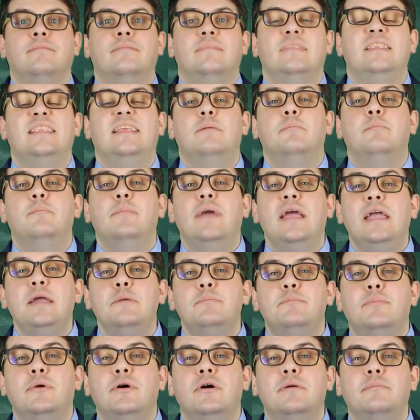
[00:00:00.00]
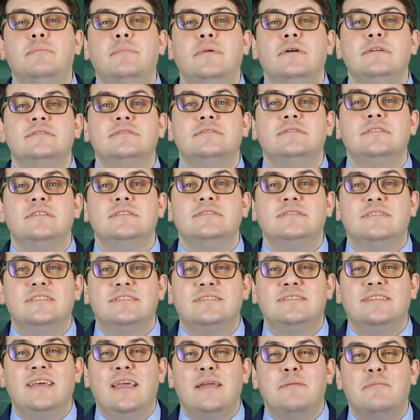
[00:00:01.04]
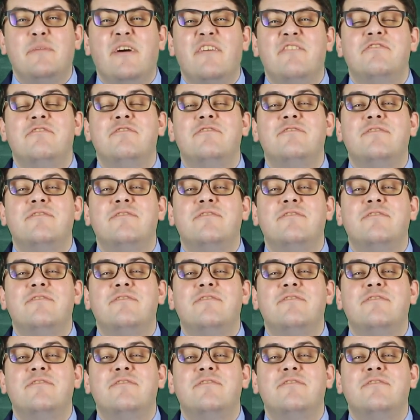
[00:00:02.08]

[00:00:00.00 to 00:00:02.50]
the main purpose is the same.